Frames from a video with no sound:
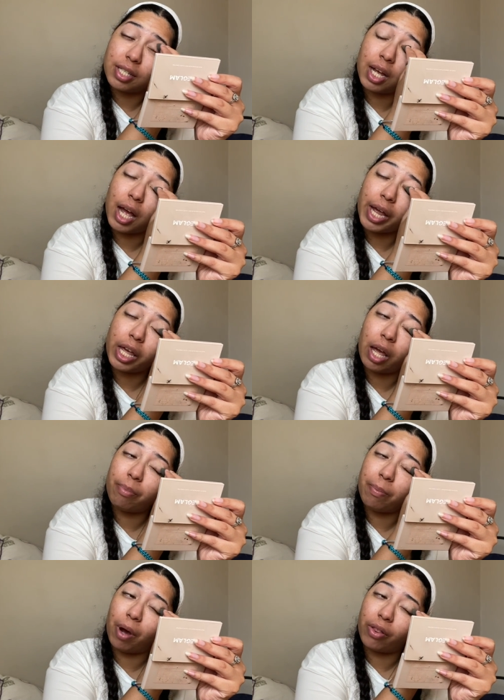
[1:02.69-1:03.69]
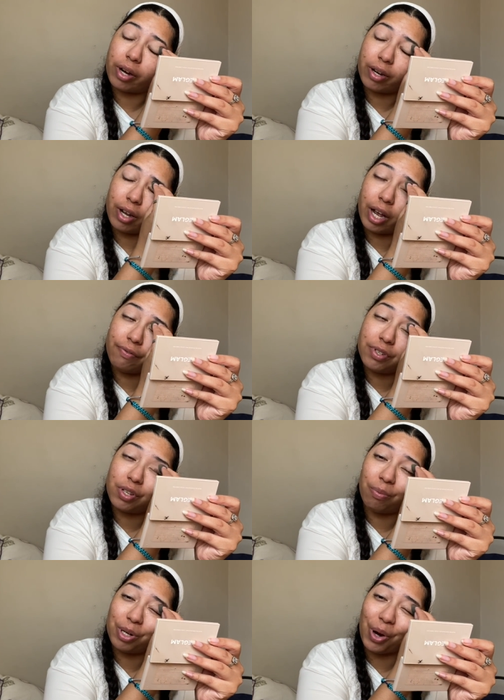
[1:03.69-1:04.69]
I can't be bothered. I have so
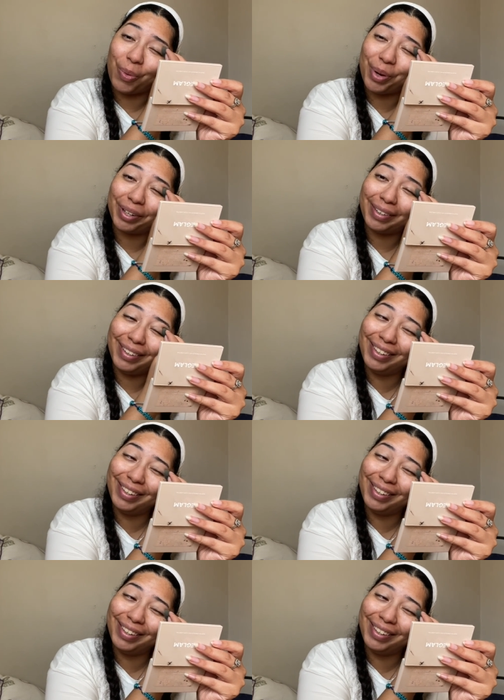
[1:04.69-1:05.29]
much homework.